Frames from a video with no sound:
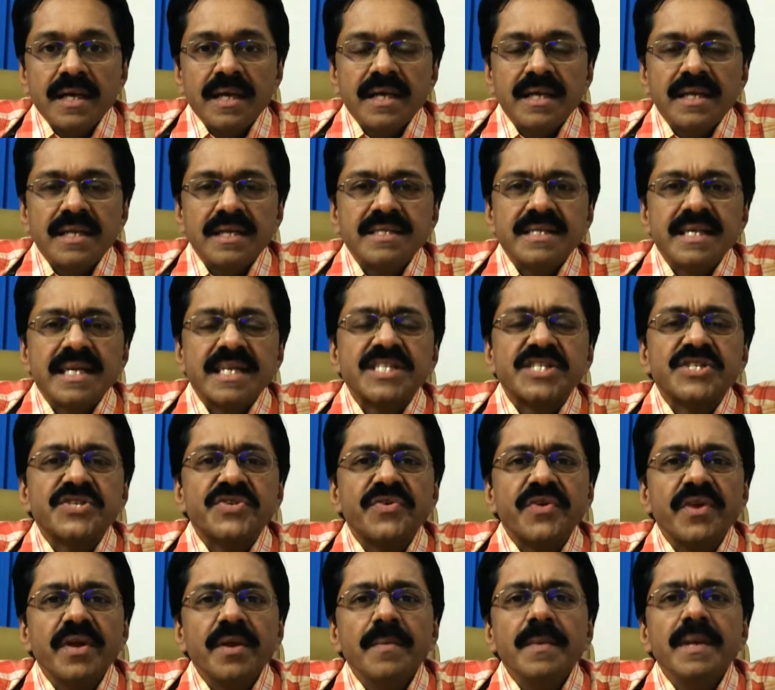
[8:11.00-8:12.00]
It is
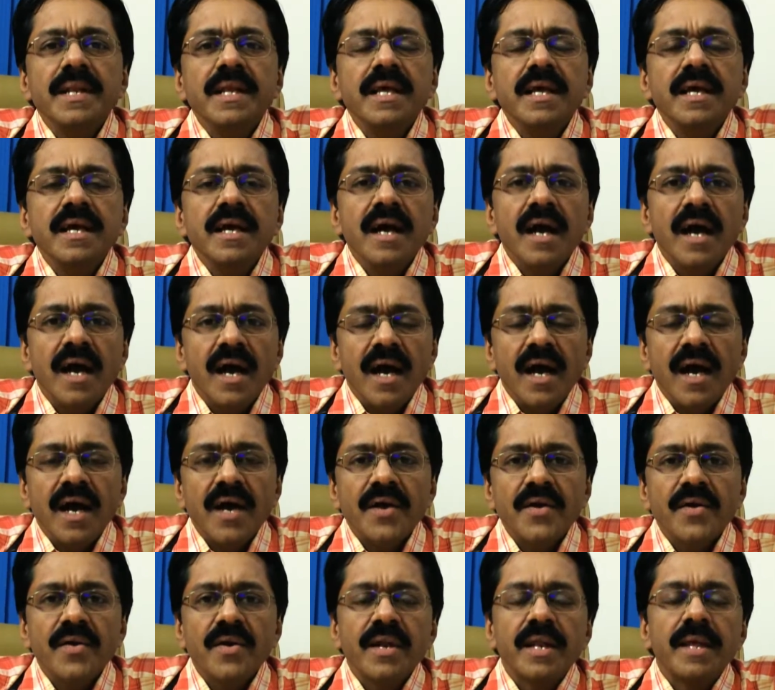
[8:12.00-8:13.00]
extremely
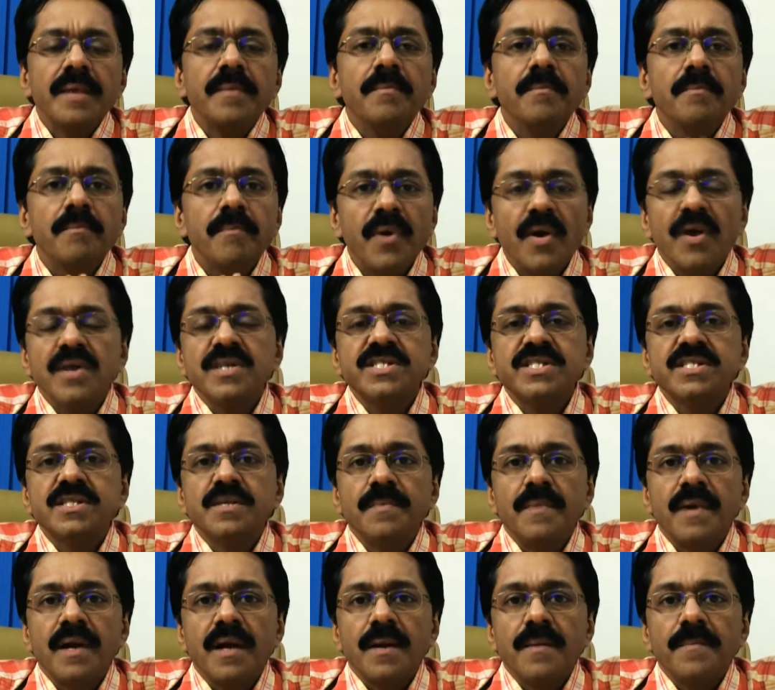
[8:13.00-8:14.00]
hard or
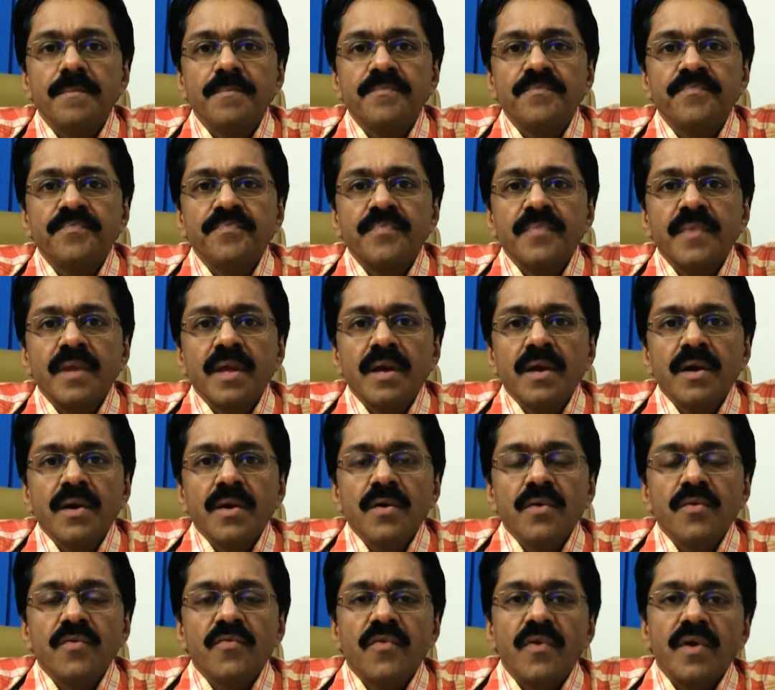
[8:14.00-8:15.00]
impossible
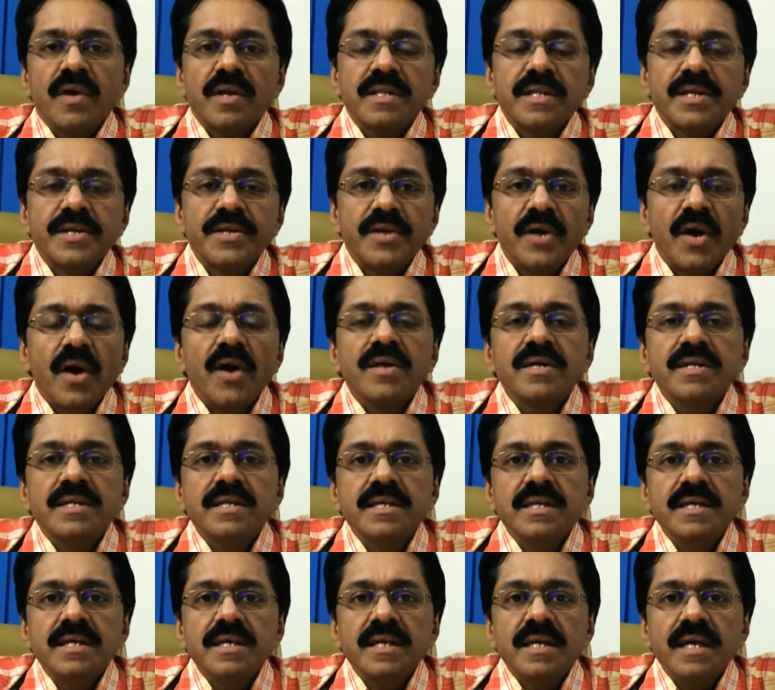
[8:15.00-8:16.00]
for the
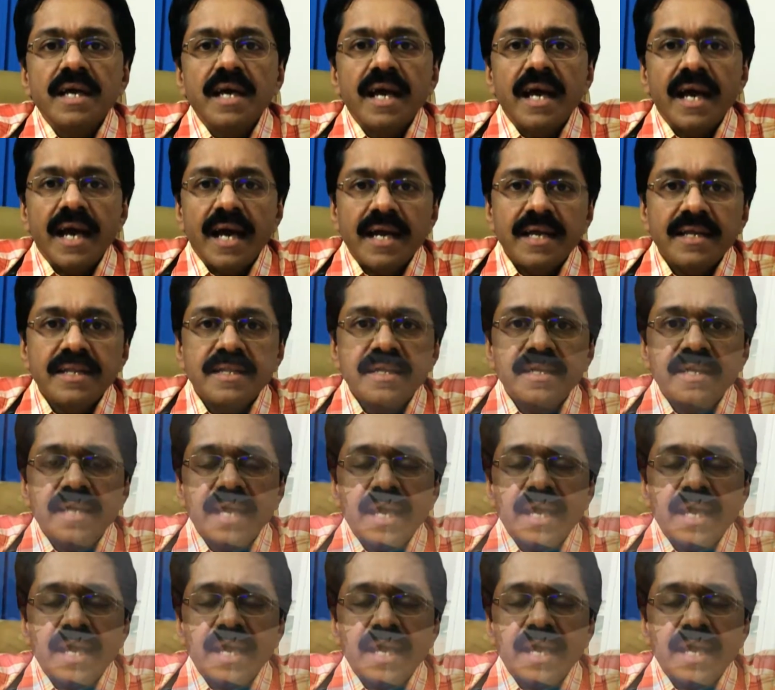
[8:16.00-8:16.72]
doctor and the